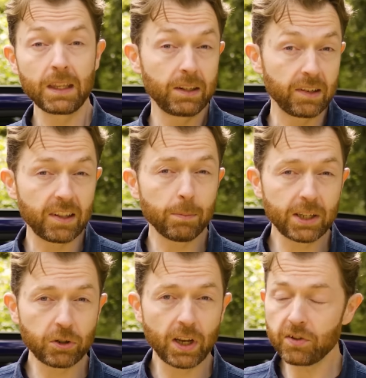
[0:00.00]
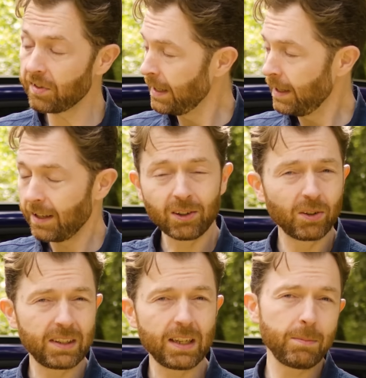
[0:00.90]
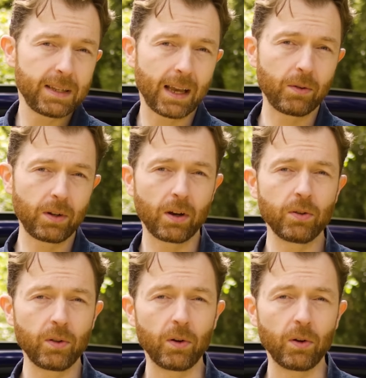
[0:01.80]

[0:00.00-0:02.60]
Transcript: To see the big changes, you gotta look deep down under the